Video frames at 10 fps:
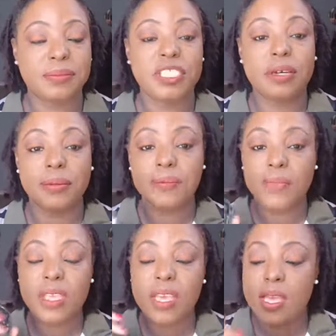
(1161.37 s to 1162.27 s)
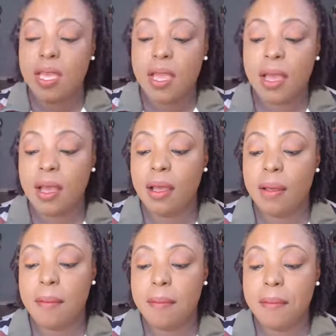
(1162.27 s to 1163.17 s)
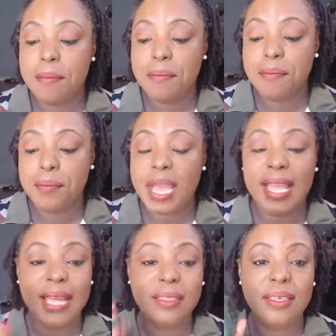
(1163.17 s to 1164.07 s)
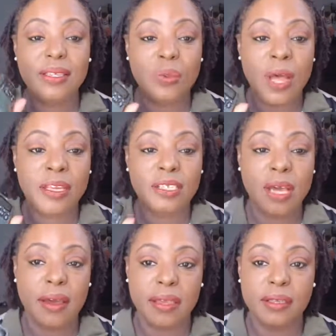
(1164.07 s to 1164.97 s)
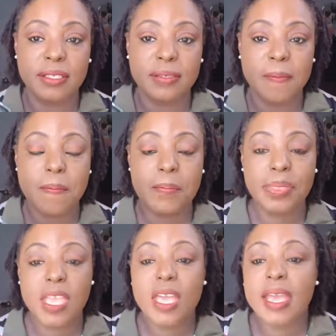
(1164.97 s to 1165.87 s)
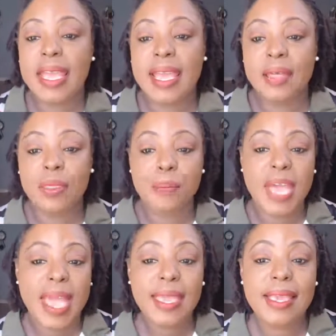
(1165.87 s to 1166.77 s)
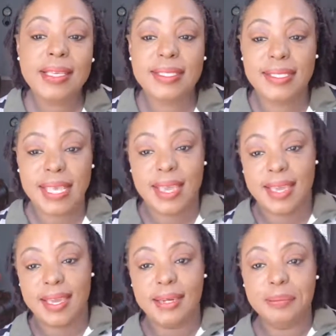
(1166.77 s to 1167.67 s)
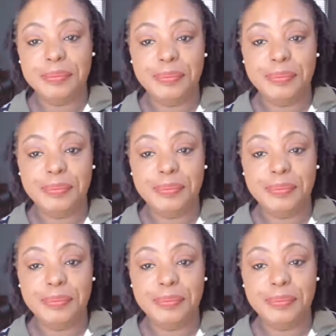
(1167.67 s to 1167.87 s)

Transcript: So I got these walkie-talkies, and the packet said